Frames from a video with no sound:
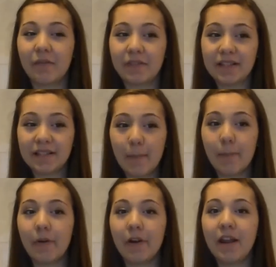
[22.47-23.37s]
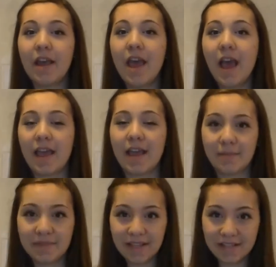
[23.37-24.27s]
of December I
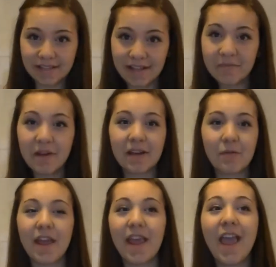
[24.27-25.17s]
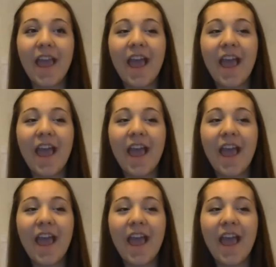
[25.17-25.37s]
am 16 by the way